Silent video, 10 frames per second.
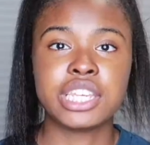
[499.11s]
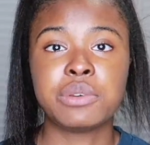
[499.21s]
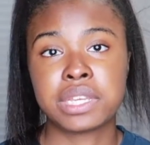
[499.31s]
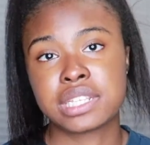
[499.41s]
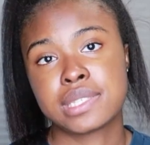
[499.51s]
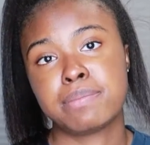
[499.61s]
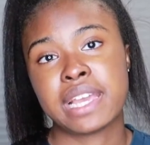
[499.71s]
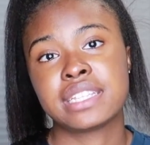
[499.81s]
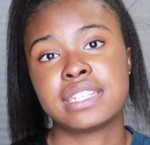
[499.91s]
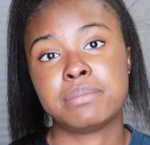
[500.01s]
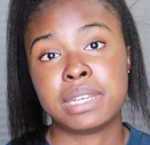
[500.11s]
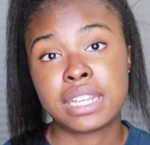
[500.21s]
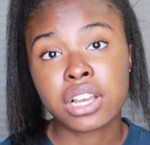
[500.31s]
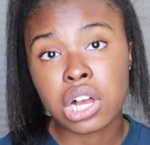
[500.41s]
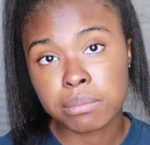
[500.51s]
You expected me
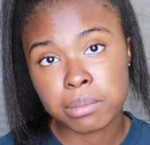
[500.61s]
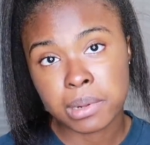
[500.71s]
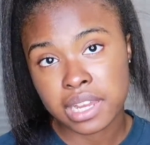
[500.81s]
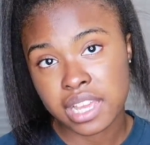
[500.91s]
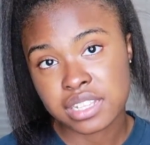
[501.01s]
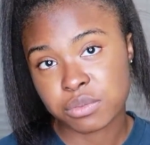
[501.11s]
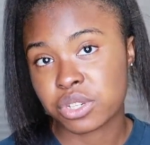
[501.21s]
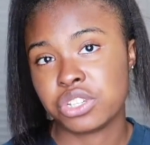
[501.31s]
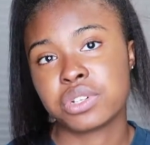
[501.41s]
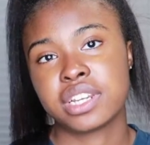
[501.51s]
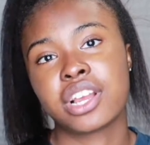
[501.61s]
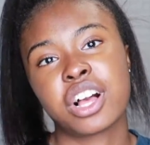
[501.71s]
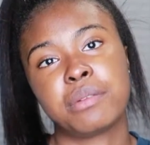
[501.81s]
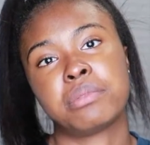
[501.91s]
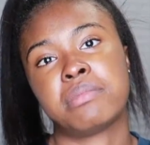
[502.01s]
to compromise when you couldn't
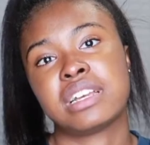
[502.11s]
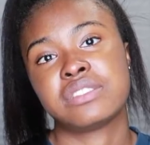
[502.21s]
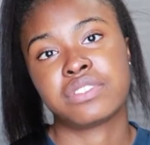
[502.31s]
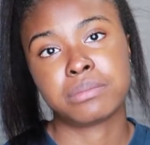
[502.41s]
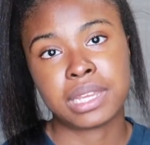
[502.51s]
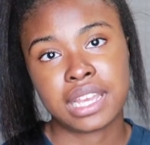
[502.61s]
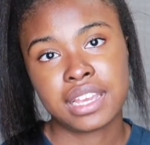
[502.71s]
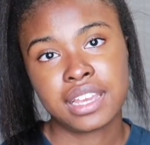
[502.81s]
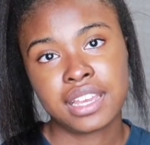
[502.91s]
compromise for me,